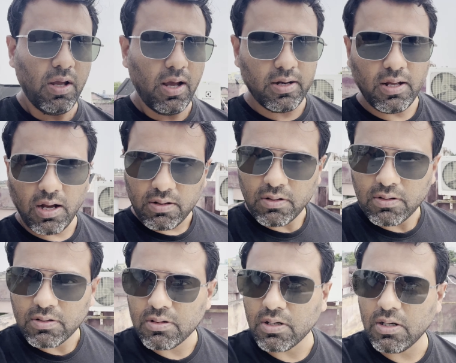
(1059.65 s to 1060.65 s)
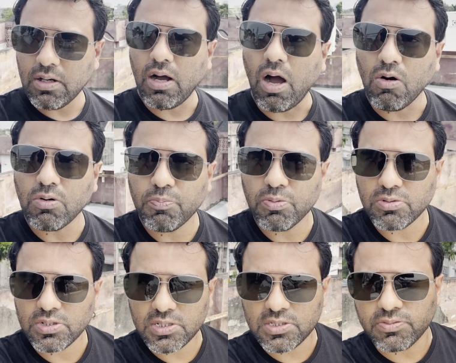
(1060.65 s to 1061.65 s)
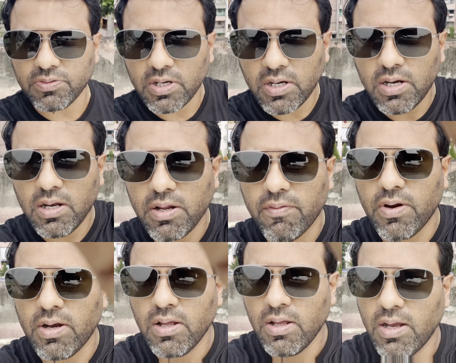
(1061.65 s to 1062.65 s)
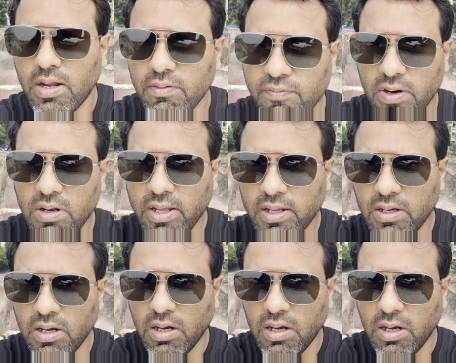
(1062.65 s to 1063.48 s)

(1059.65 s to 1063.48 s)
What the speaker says: and yeah, the output is really great. And if I like